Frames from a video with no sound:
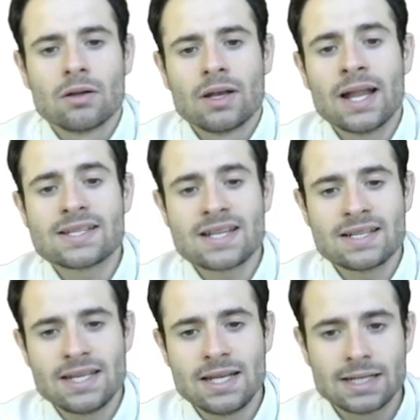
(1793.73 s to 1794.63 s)
let's
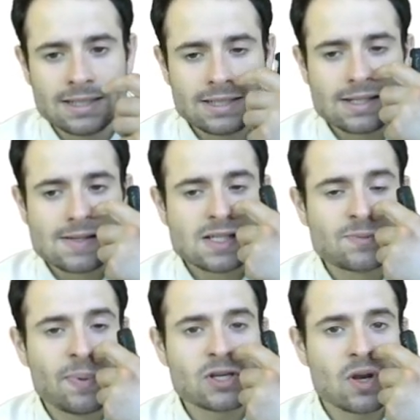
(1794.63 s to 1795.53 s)
let England
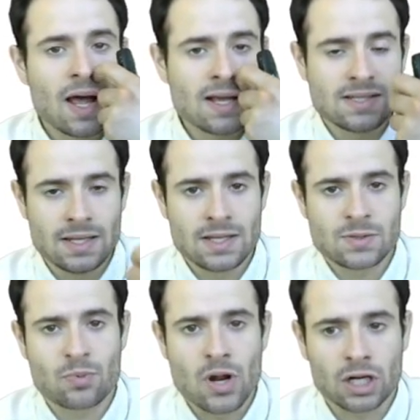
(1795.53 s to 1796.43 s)
specialize in this
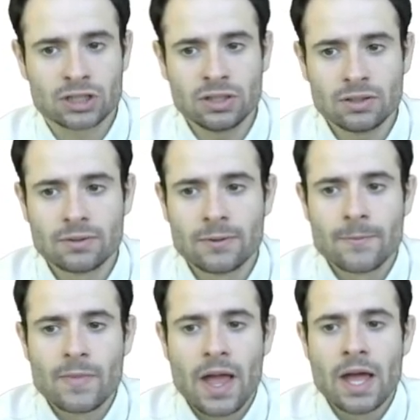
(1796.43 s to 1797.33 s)
production
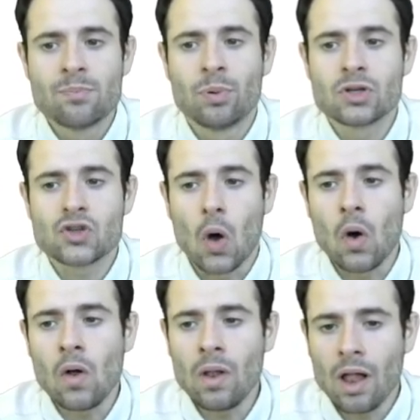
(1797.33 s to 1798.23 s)
and puts
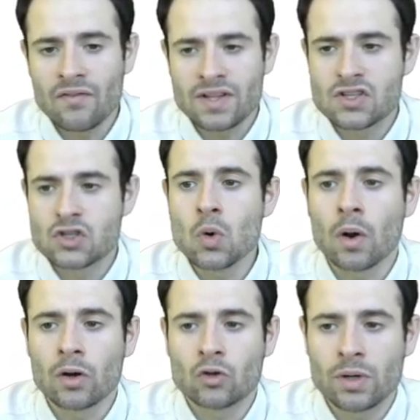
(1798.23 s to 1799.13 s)
all of its
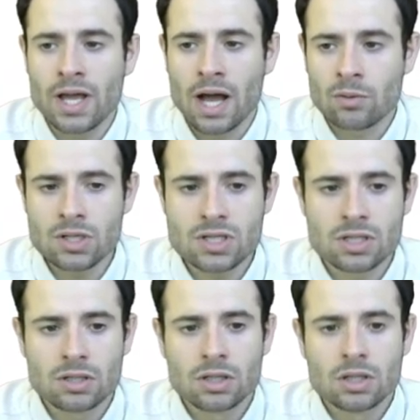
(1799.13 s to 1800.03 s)
220 hours
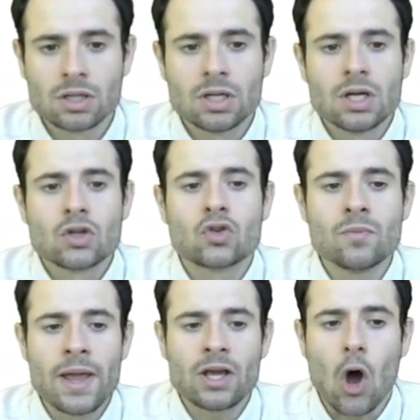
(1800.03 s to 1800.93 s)
to
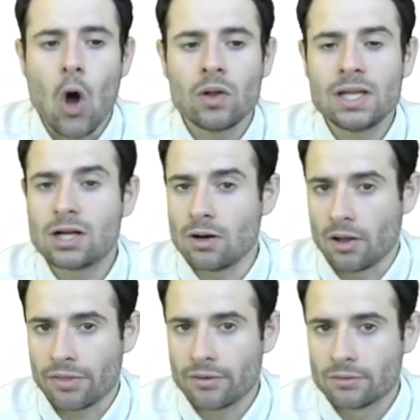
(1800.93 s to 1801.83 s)
make only
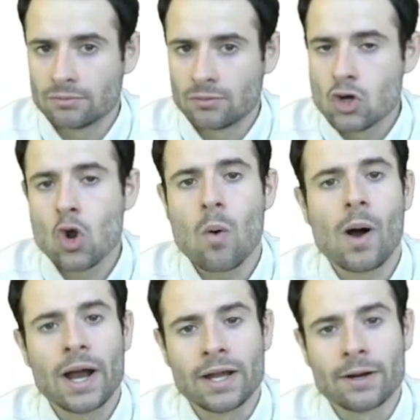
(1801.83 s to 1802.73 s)
cloth, no
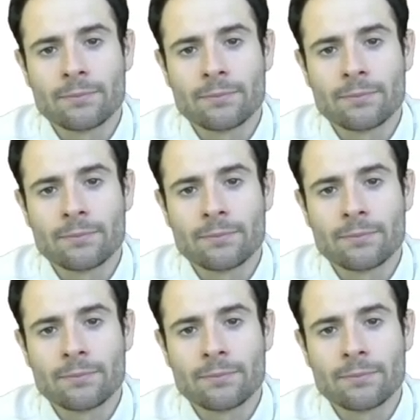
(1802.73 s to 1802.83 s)
wine.